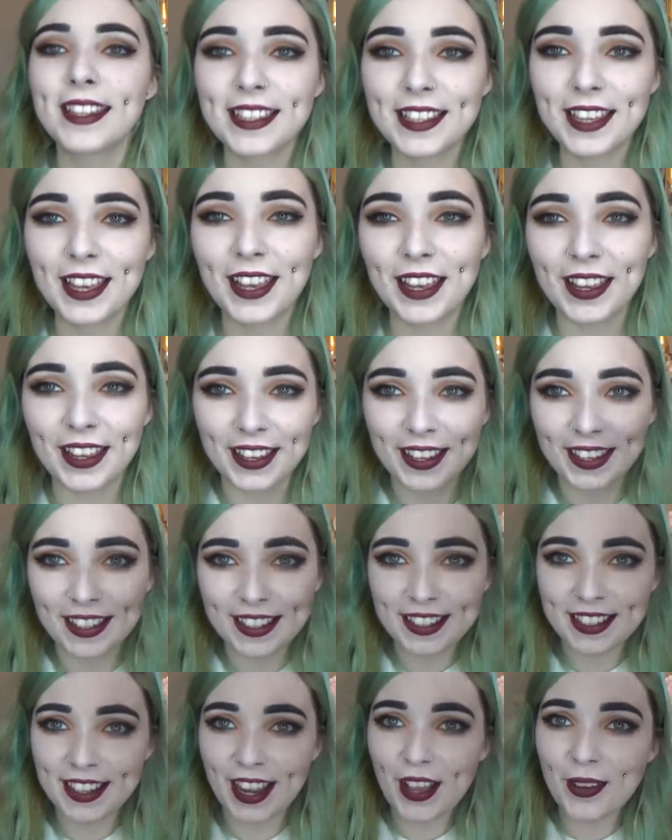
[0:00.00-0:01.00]
so
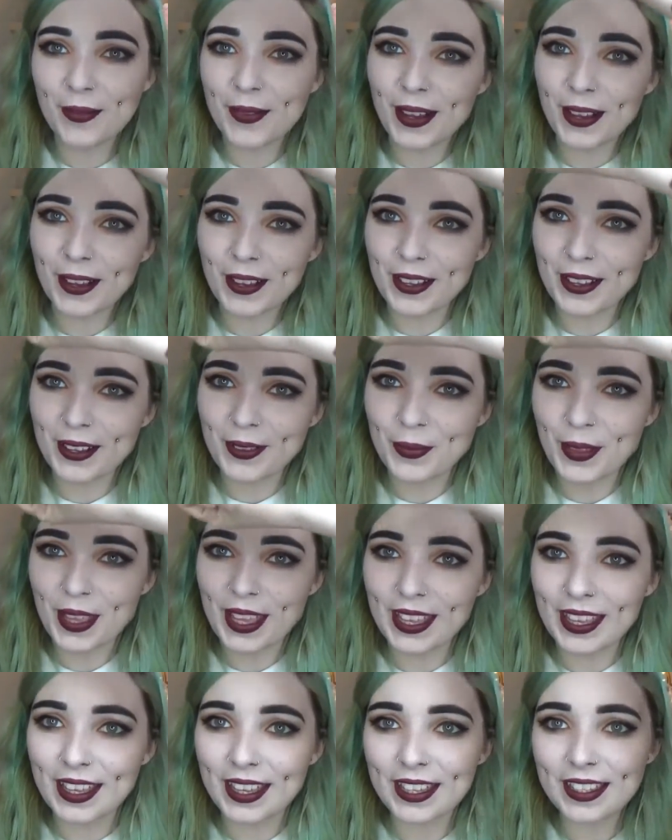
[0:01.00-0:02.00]
now my arm
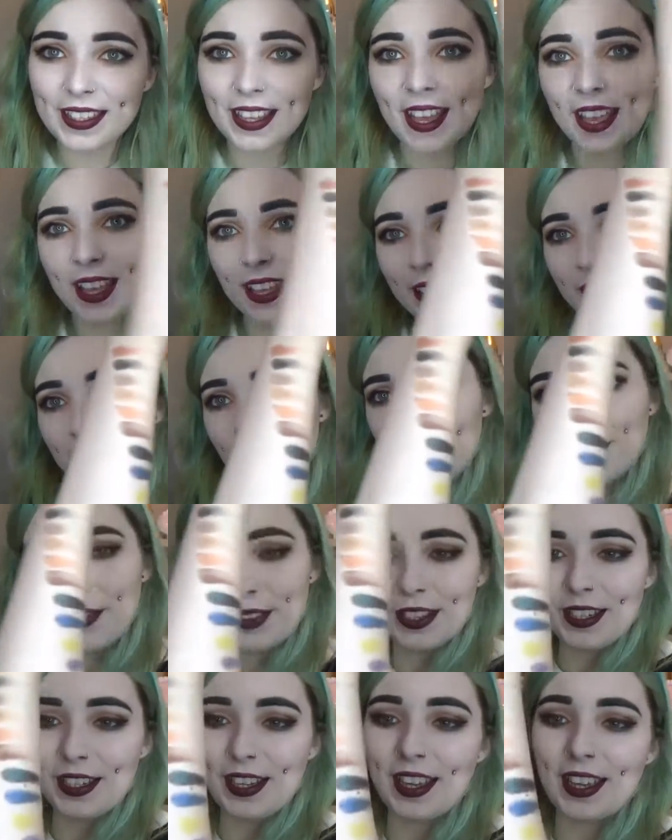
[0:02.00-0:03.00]
is
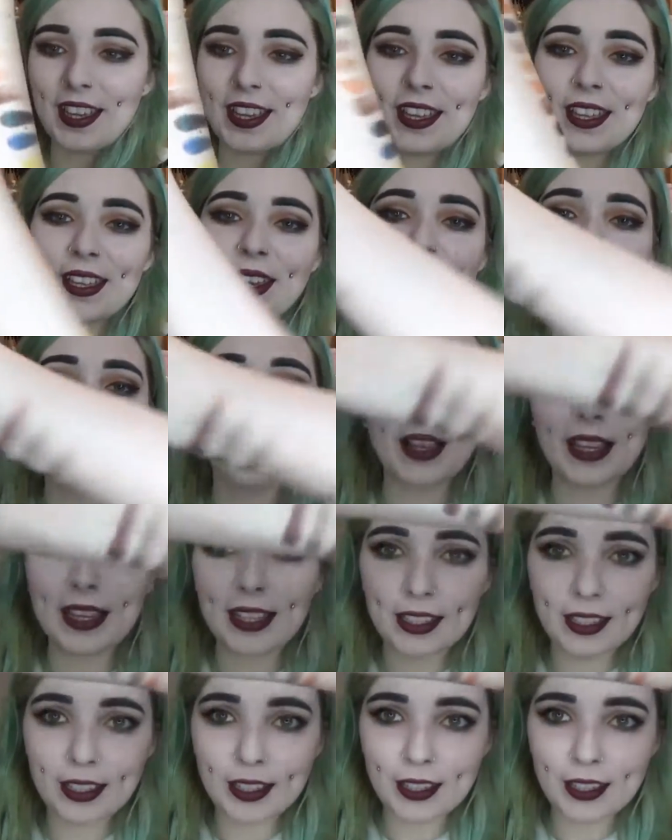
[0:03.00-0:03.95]
covered in a million